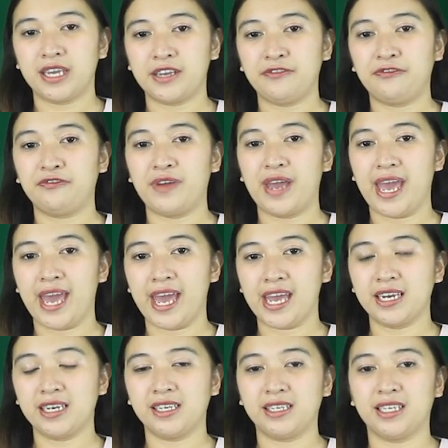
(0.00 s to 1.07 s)
if
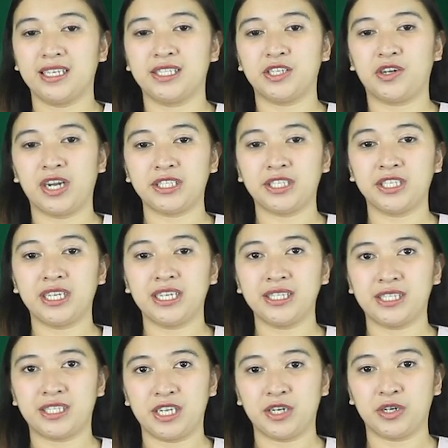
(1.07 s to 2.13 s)
n is greater
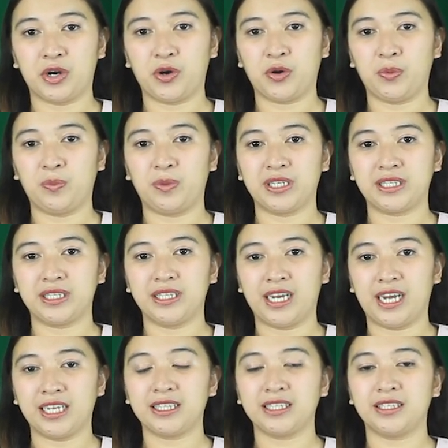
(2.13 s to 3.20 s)
than 0 but
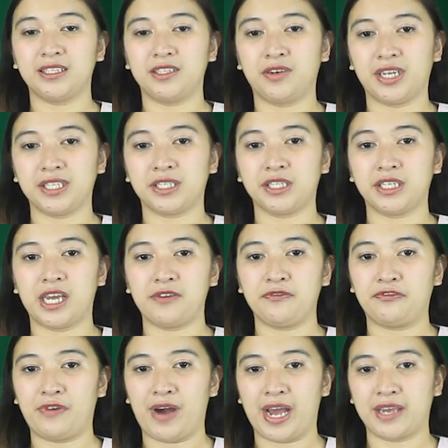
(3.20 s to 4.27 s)
not greater than
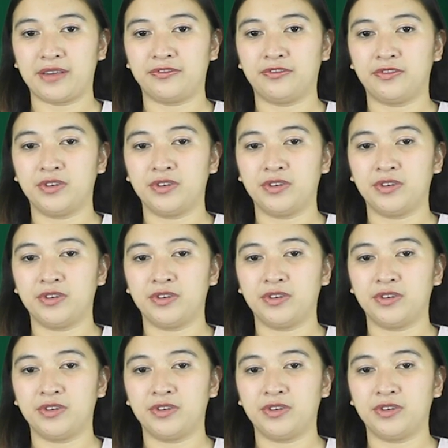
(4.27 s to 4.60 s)
5.